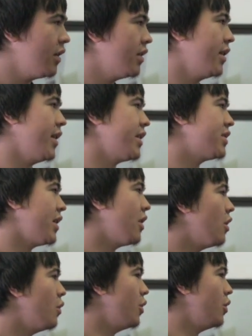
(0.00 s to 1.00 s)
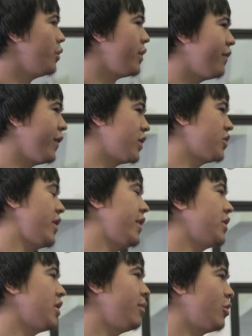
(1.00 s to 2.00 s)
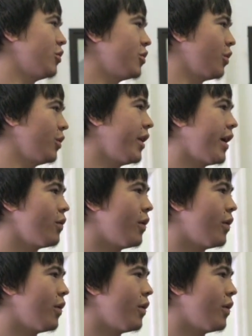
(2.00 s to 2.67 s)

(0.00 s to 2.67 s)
then they say, oh, well, we fixed your anatomical short leg.